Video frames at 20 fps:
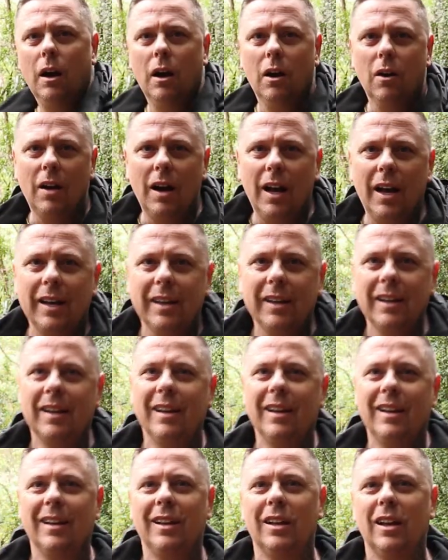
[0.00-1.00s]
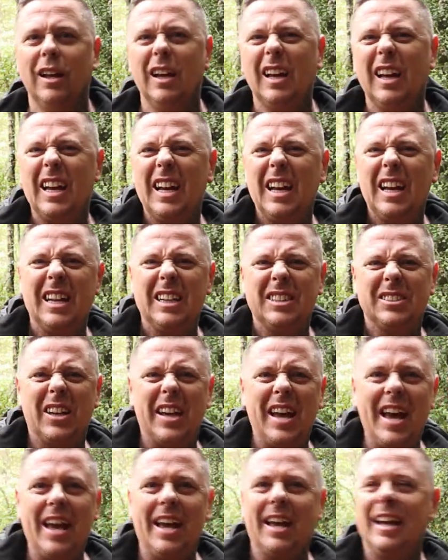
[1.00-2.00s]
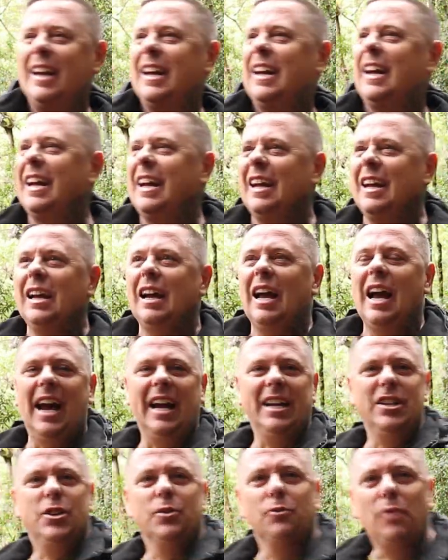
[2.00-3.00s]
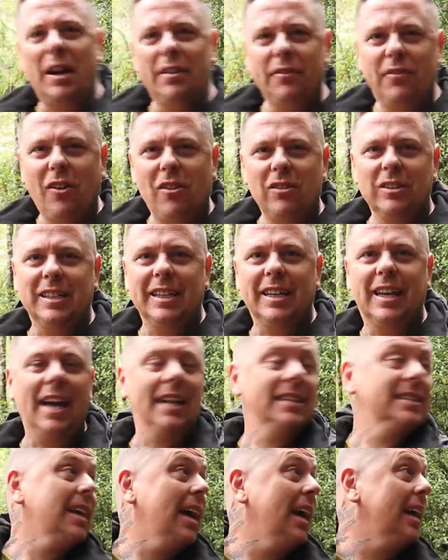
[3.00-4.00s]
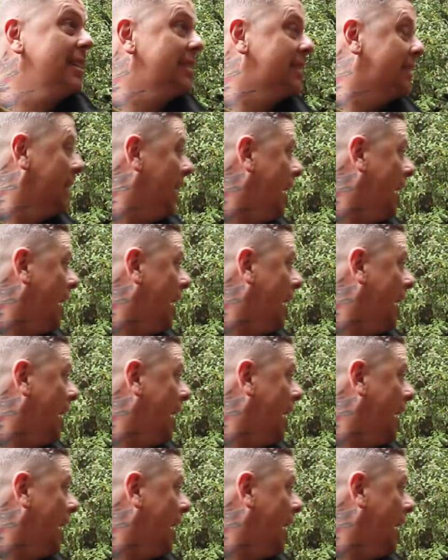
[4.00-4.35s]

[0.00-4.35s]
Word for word: Alright, so yeah, ancient rainforests and cascades.